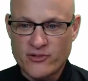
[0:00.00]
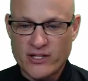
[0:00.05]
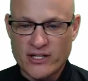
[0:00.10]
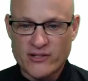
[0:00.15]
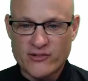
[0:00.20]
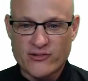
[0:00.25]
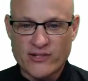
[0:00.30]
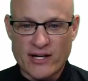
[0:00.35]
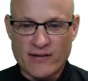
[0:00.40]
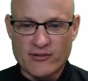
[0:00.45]

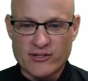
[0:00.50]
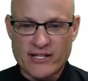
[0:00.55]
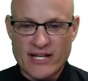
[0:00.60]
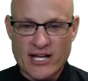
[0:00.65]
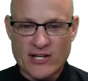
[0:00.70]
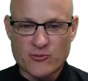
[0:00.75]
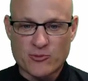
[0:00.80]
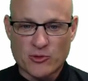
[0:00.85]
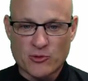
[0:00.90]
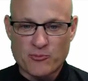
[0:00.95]
Six,
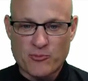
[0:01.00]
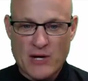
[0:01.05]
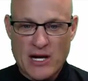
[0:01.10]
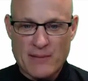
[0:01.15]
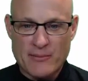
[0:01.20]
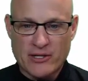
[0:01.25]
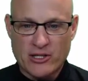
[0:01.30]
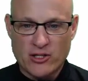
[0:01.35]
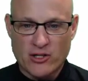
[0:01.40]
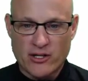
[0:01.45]
seven decimals,
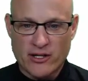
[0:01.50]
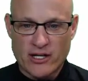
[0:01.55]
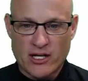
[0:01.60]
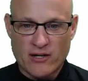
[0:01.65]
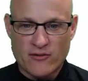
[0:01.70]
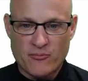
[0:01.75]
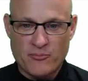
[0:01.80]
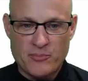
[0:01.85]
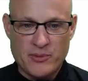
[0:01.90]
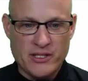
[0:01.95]
probably good
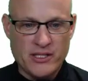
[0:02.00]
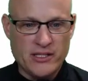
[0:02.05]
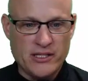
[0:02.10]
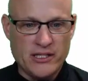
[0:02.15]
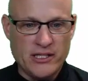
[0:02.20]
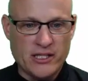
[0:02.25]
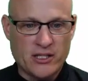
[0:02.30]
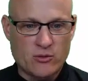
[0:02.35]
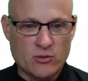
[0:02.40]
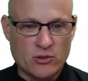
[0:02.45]
enough.
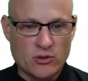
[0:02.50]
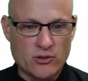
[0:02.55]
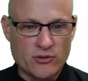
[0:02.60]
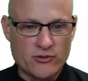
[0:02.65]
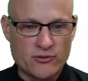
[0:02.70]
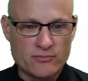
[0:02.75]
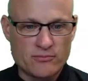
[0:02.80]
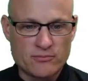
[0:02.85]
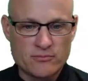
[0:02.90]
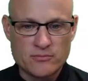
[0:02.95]
B
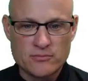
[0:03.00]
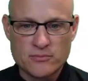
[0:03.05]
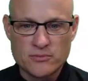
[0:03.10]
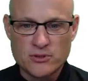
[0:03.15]
equals